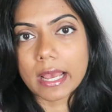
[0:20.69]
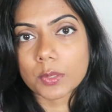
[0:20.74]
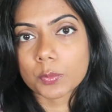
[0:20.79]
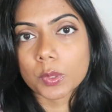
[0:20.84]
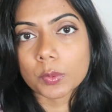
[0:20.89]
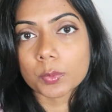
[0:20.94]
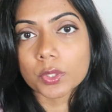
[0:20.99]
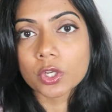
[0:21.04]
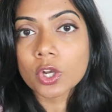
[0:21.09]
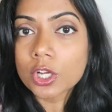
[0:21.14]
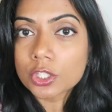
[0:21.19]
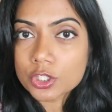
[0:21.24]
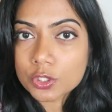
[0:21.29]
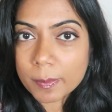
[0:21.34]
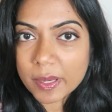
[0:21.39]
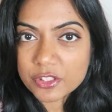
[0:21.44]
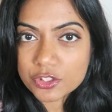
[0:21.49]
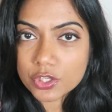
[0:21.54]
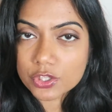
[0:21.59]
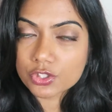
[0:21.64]
and when we got to
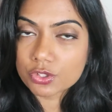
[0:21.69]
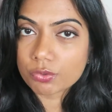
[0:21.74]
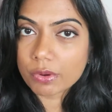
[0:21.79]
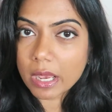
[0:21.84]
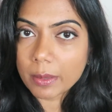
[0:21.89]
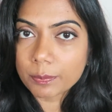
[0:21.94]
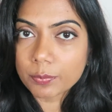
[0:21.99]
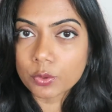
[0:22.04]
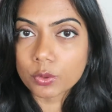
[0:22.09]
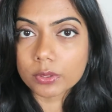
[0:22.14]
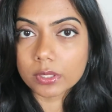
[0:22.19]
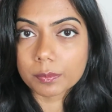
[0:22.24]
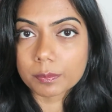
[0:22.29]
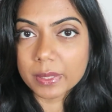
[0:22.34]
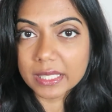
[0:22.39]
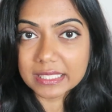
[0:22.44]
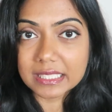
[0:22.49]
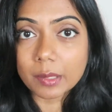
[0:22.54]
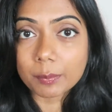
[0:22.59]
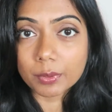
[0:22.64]
Manchester airport and
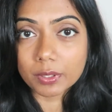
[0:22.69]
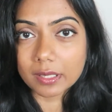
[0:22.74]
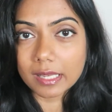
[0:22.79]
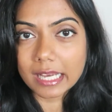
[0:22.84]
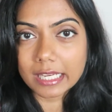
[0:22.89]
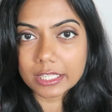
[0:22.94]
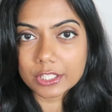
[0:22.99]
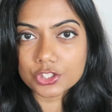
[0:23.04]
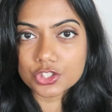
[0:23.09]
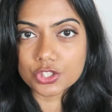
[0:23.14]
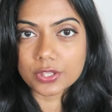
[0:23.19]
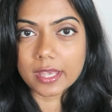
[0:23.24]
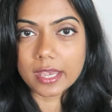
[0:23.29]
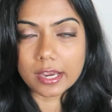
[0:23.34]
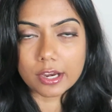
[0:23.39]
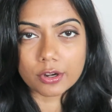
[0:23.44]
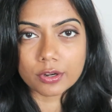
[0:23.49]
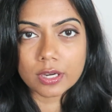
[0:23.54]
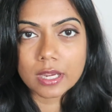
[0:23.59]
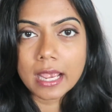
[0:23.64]
picked up our luggage
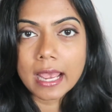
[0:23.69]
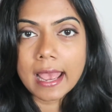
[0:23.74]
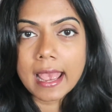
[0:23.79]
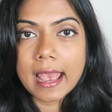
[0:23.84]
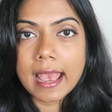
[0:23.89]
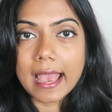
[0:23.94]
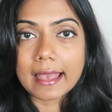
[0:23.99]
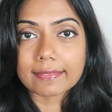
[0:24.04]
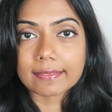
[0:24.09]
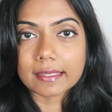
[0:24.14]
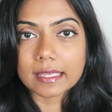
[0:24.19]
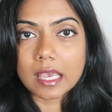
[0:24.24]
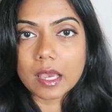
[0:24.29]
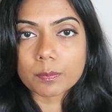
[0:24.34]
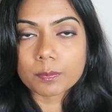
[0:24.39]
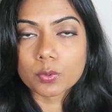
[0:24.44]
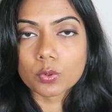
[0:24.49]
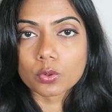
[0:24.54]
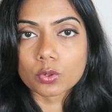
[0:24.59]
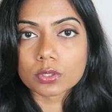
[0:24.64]
there at the
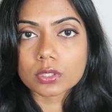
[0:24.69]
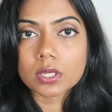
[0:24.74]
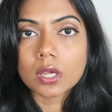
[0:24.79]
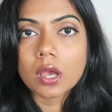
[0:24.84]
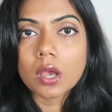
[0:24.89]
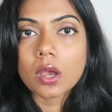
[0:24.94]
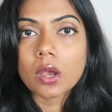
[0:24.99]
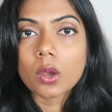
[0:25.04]
airport,